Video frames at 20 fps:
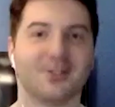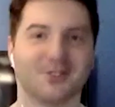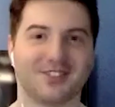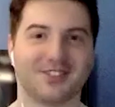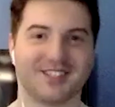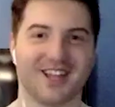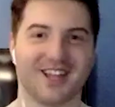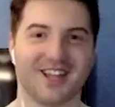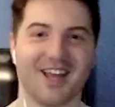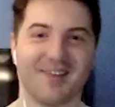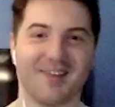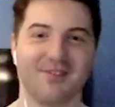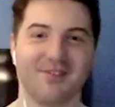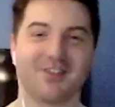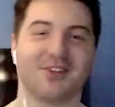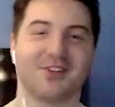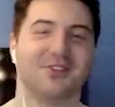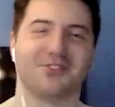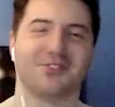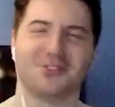saying,
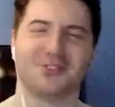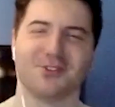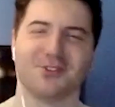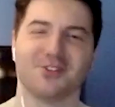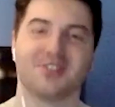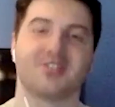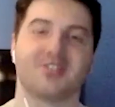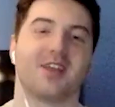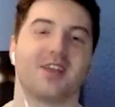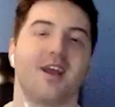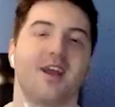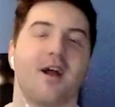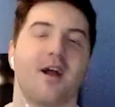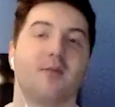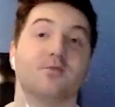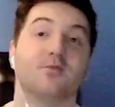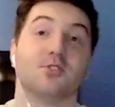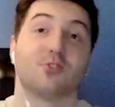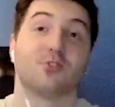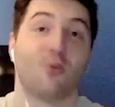because you're just like, I'm
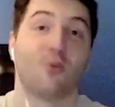so